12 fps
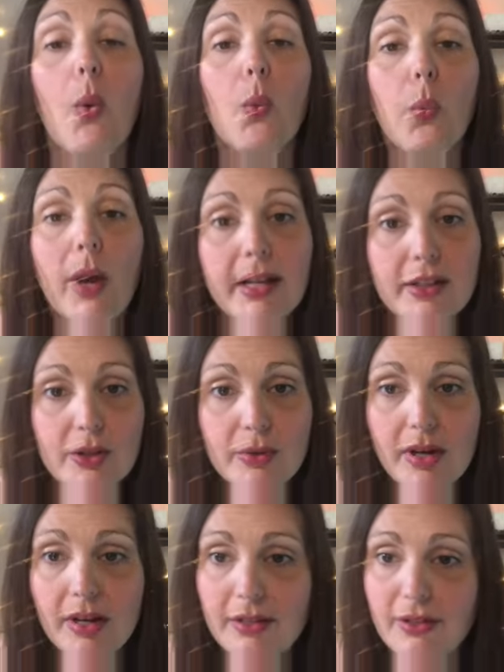When you
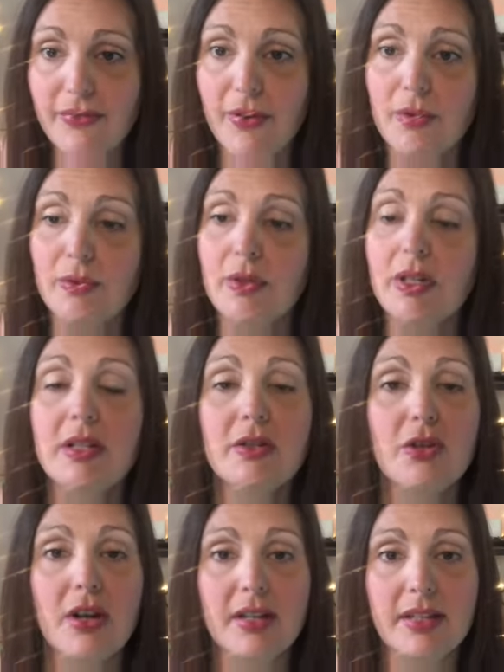are on your phone
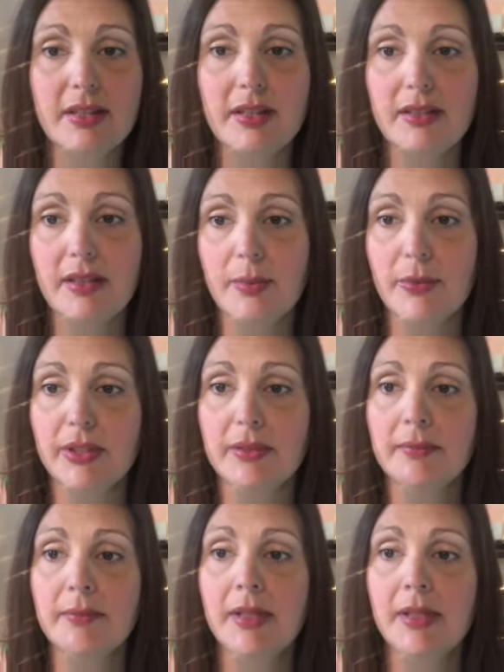talking to someone